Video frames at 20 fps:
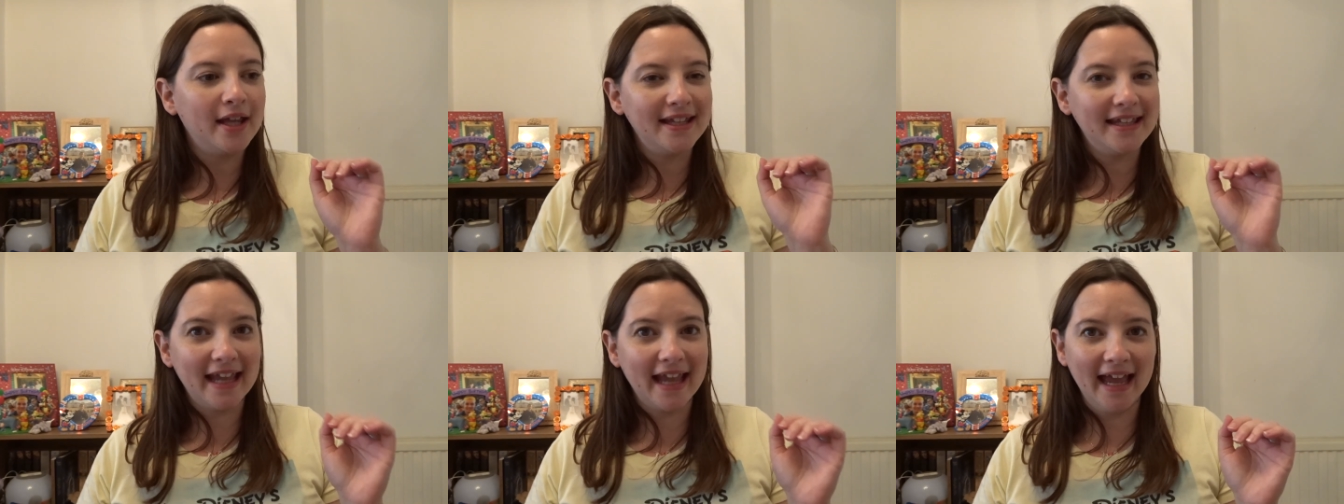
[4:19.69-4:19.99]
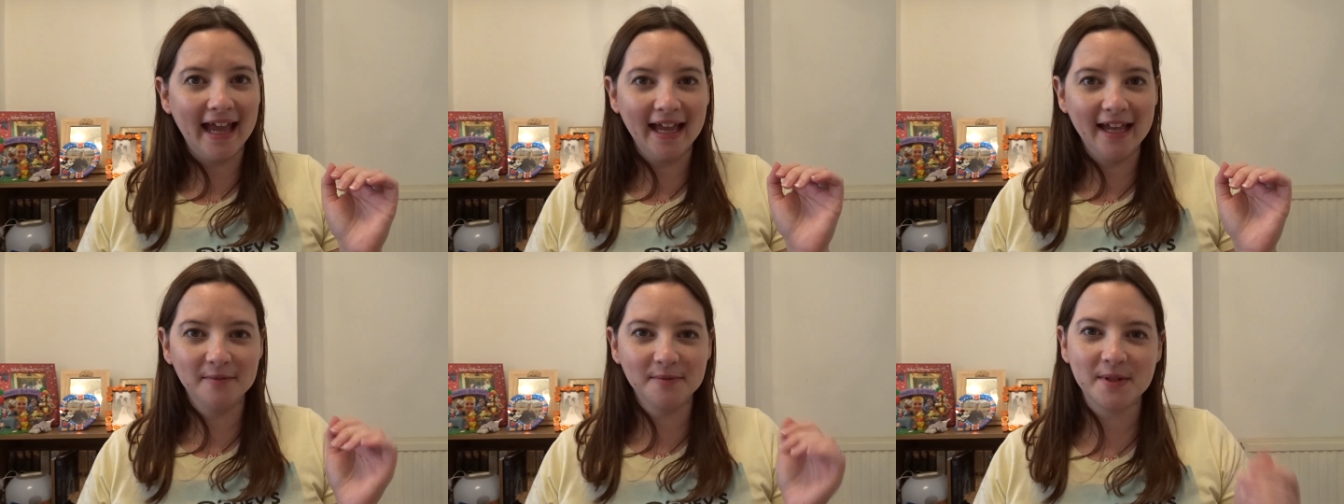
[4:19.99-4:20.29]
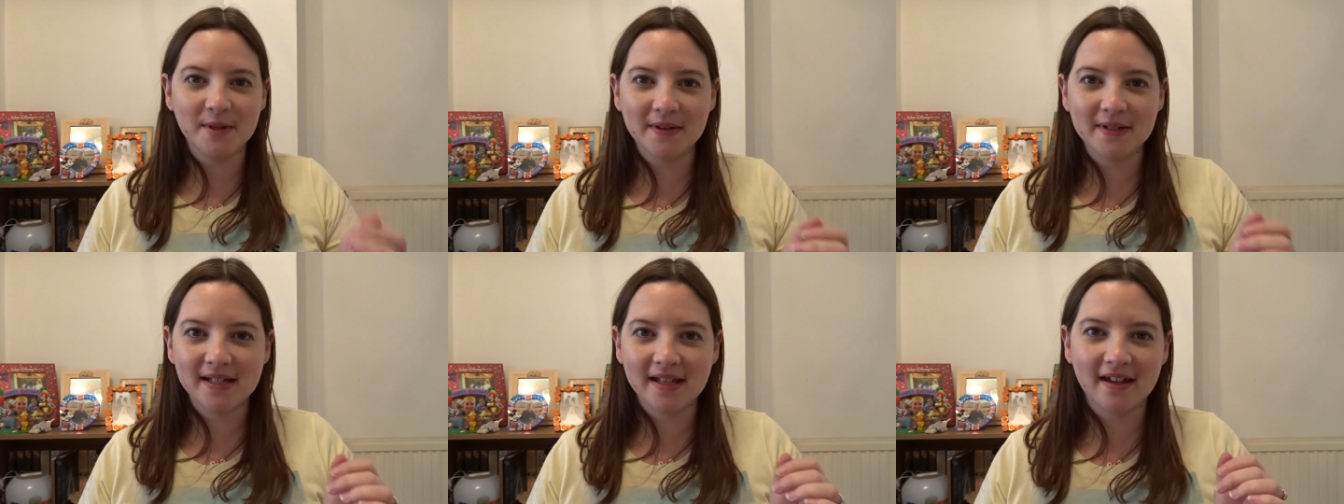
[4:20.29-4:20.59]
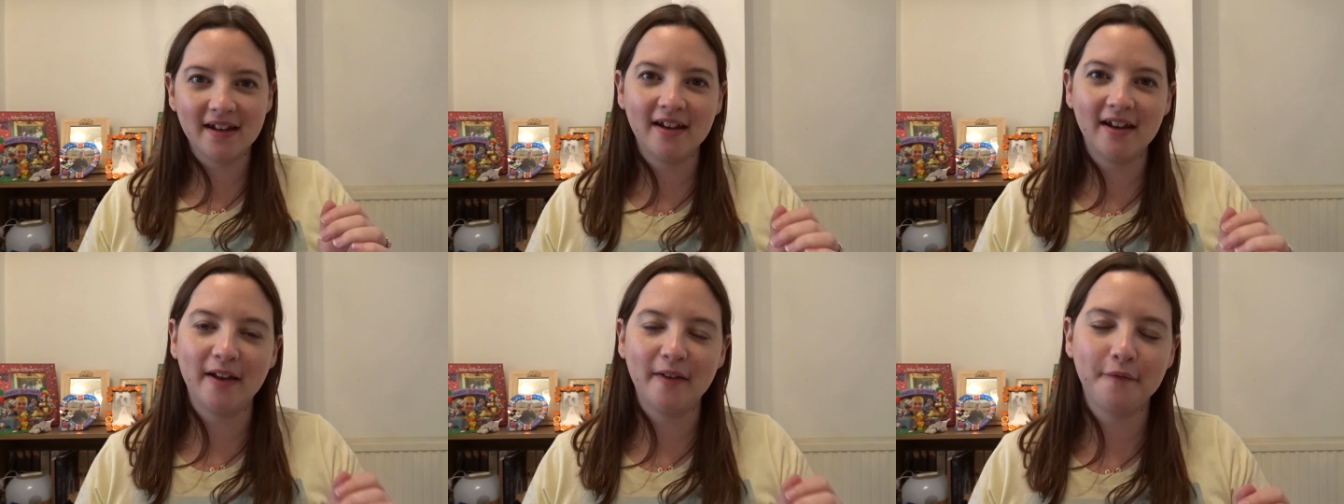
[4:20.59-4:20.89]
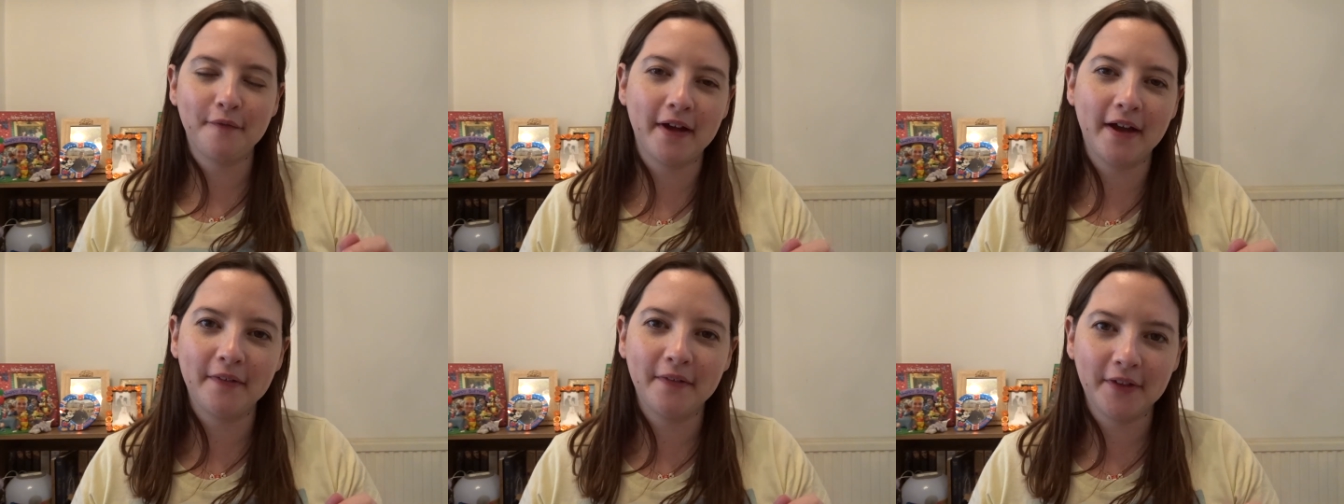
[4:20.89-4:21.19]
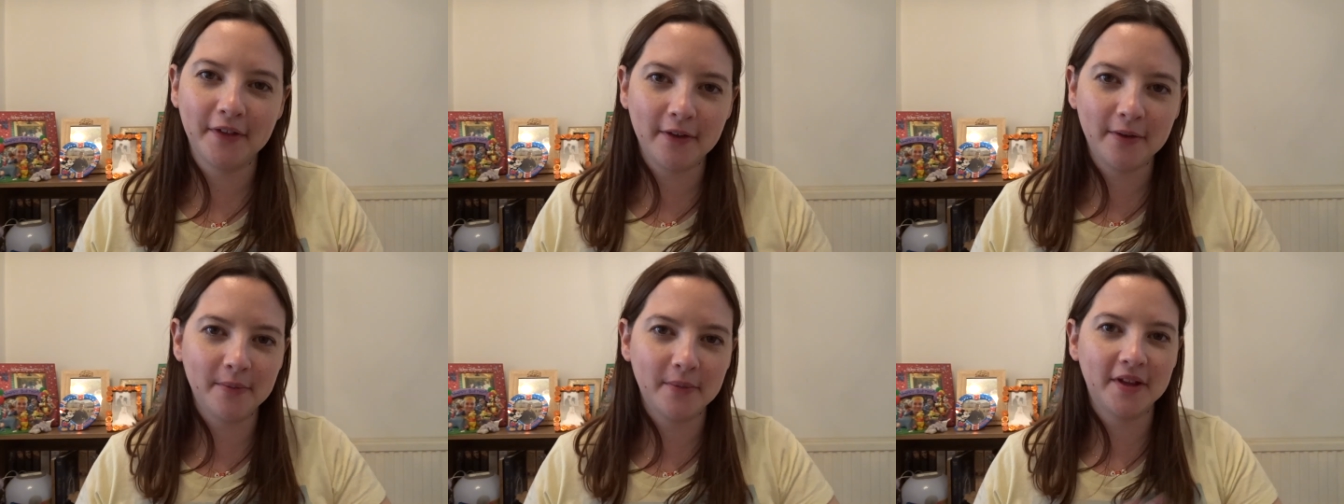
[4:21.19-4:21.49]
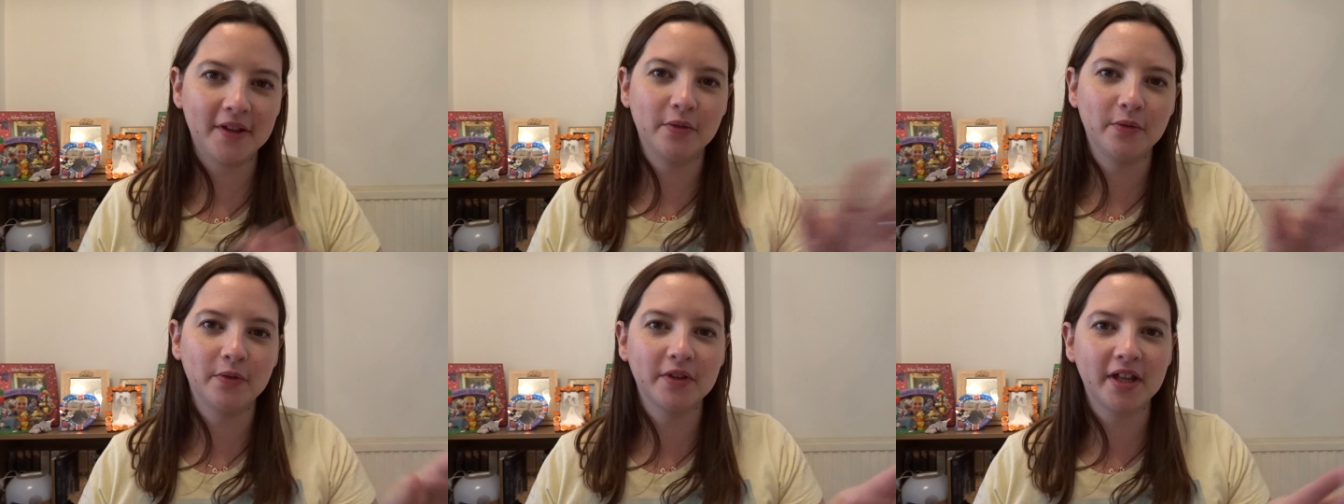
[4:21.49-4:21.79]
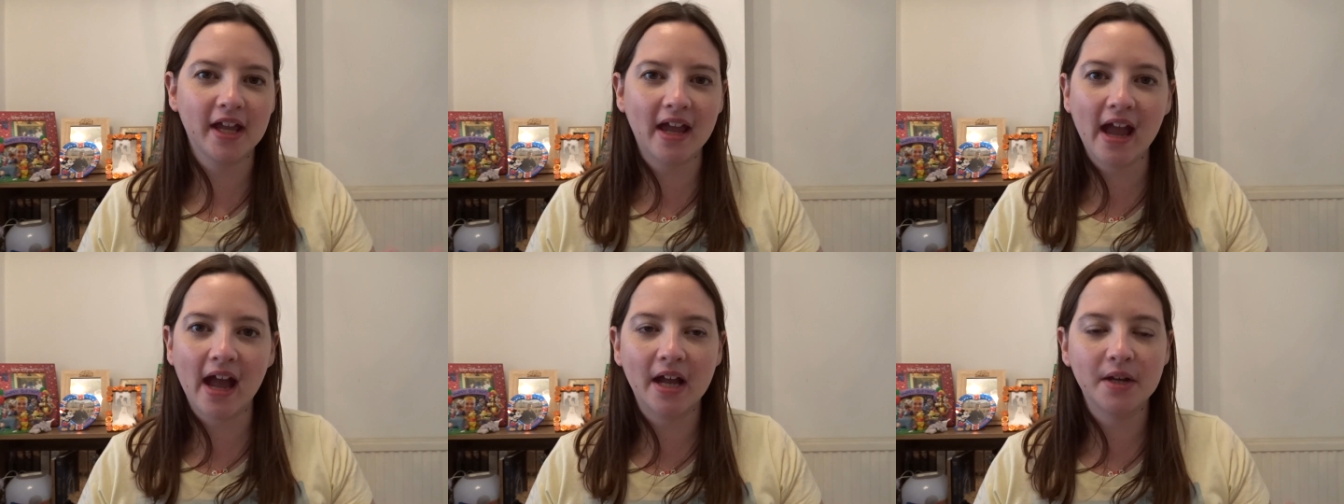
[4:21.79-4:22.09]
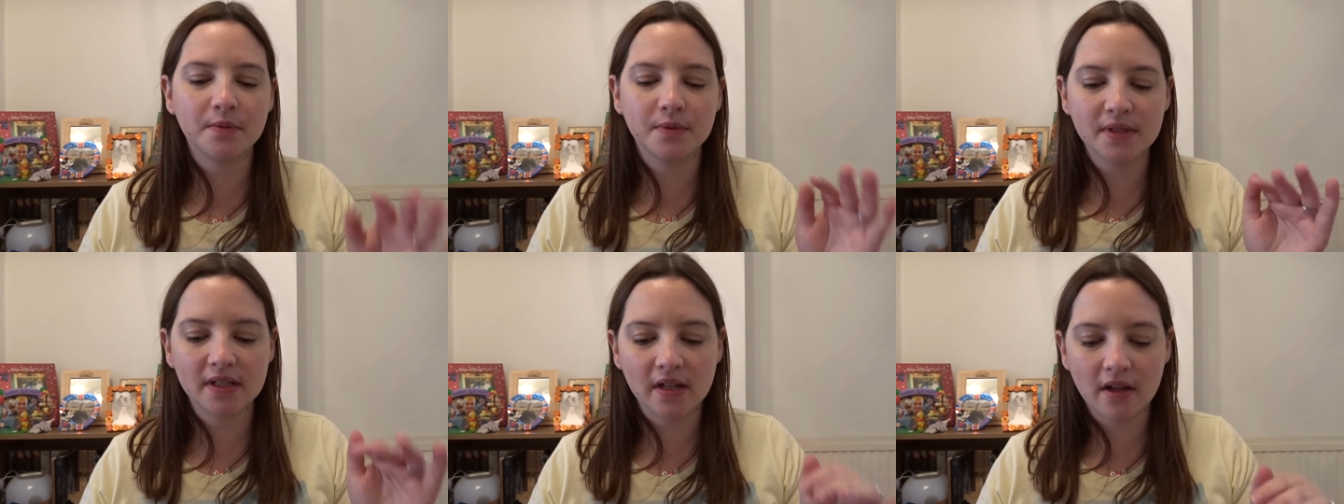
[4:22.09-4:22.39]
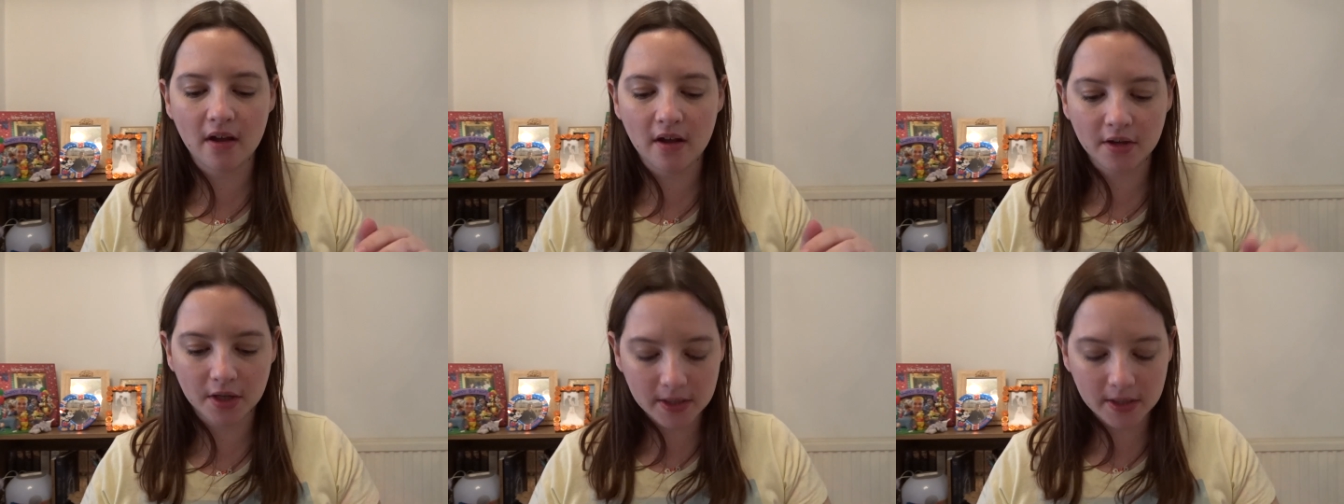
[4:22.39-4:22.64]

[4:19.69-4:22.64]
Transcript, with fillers: yay, I'm so excited I found them, and all they had was large,